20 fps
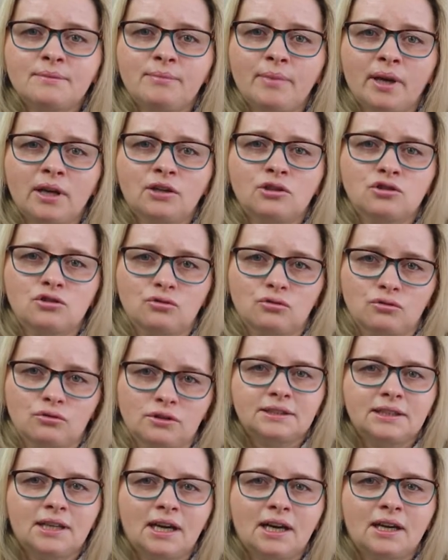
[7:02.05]
make sure
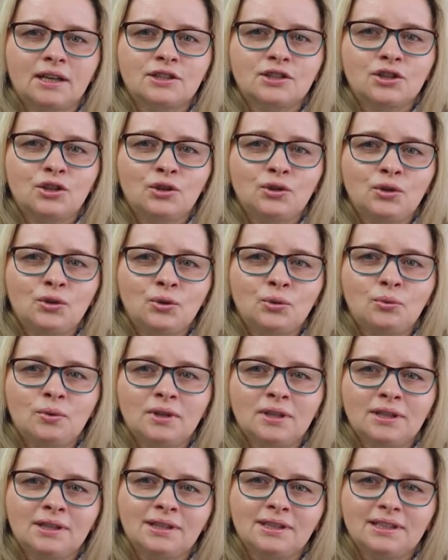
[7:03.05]
that you
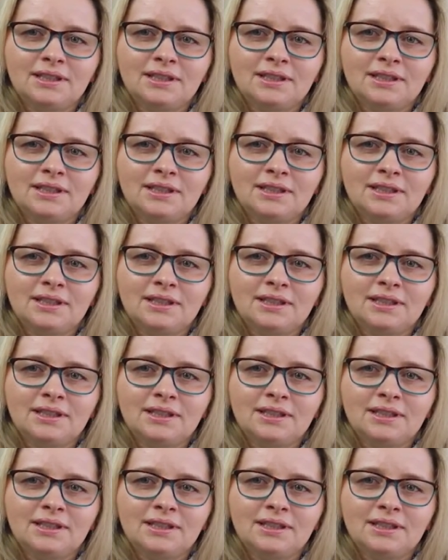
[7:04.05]
will